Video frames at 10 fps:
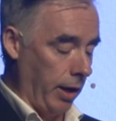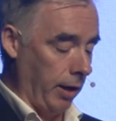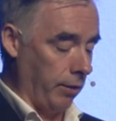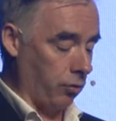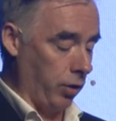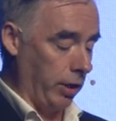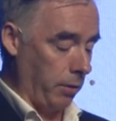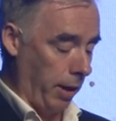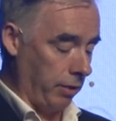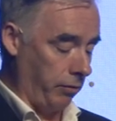uh, screen at
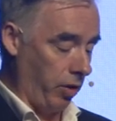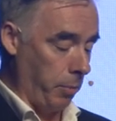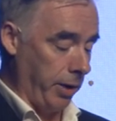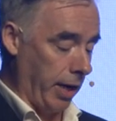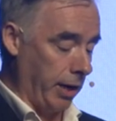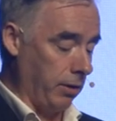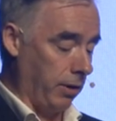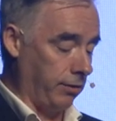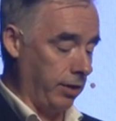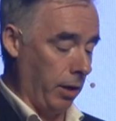the, at the very beginning, you
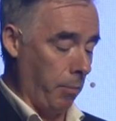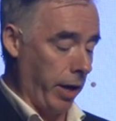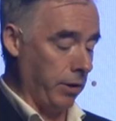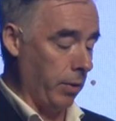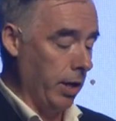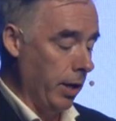can see on my